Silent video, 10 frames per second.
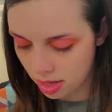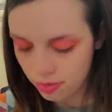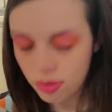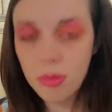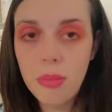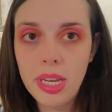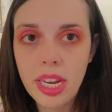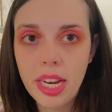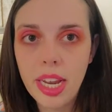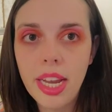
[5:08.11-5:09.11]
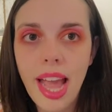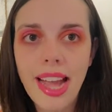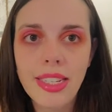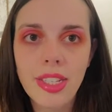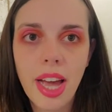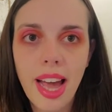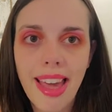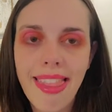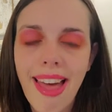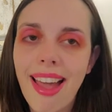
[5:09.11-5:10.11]
from the beginning and
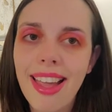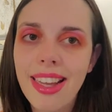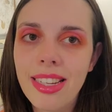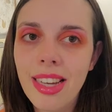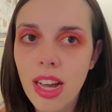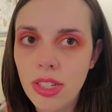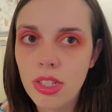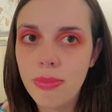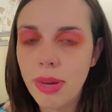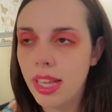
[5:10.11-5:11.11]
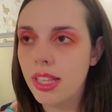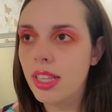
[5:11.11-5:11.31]
tie that in under my